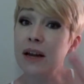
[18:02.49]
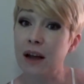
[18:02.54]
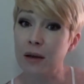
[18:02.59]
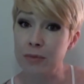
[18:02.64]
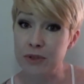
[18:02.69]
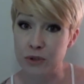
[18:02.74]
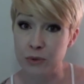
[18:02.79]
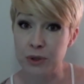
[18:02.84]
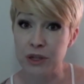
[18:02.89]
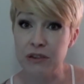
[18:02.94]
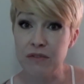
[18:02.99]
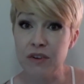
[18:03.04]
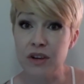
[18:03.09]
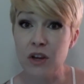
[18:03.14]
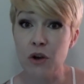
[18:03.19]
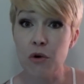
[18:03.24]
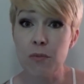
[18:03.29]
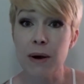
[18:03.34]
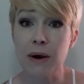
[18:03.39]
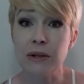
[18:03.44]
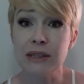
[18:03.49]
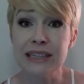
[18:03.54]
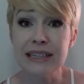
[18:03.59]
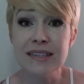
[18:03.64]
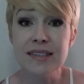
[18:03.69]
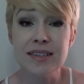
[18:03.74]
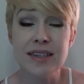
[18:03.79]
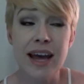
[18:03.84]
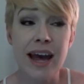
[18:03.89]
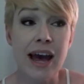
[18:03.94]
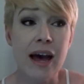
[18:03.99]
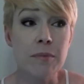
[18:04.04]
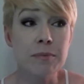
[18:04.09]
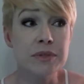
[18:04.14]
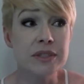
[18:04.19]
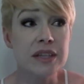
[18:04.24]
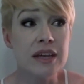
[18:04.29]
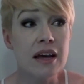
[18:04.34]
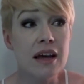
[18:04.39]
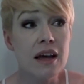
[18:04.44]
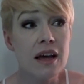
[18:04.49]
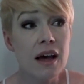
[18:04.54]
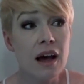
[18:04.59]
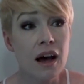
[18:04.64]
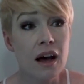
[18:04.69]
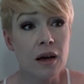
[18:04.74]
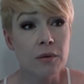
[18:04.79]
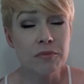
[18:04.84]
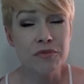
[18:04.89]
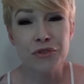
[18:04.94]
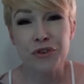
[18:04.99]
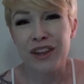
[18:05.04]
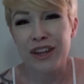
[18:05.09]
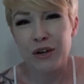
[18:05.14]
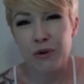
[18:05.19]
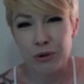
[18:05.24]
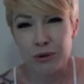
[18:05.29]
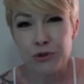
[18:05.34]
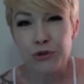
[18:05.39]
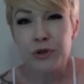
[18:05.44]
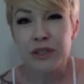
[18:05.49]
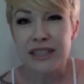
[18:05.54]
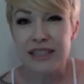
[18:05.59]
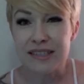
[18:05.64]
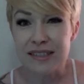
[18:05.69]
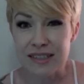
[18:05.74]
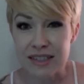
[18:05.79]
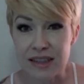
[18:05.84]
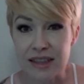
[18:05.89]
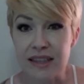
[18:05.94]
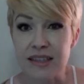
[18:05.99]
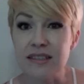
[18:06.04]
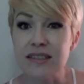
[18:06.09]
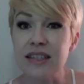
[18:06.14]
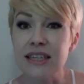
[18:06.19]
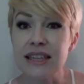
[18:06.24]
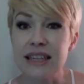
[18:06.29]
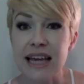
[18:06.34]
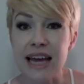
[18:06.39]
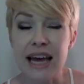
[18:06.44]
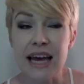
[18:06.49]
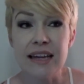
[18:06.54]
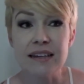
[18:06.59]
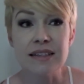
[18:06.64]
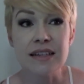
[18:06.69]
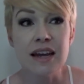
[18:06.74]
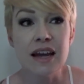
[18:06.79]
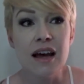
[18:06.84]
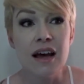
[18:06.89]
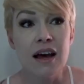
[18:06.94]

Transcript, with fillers: I'll be doing a video about list apps for like grocery lists and things like that.